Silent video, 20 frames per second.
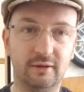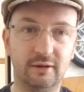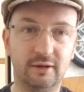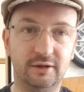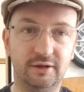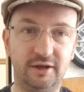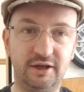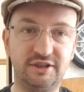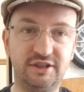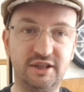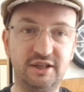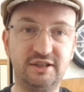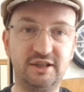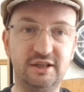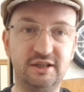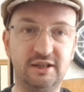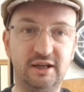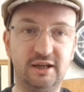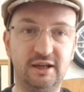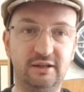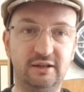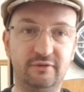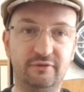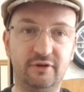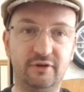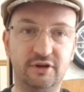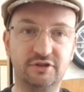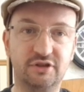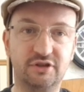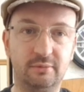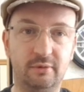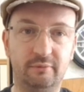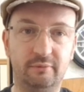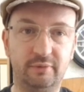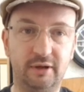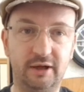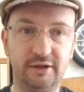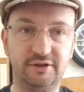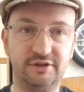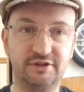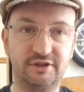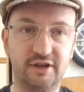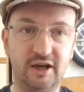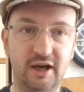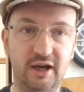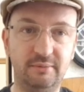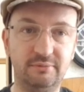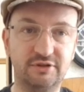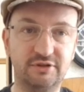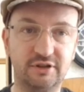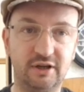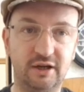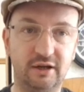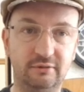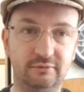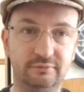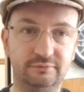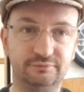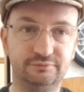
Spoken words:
This is indeed the first time I've played this game, so